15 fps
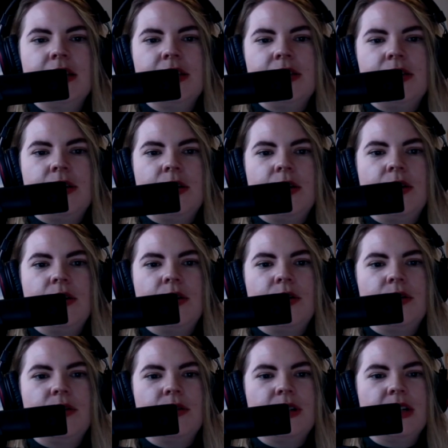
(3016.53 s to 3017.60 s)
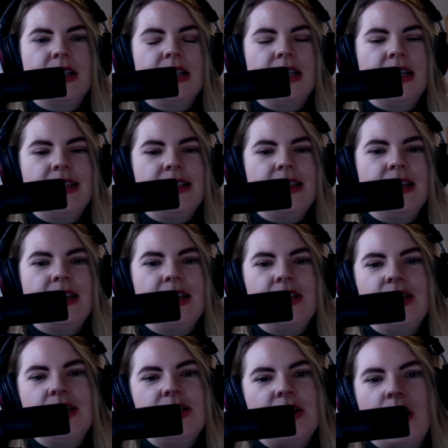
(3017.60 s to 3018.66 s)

So it's a it's just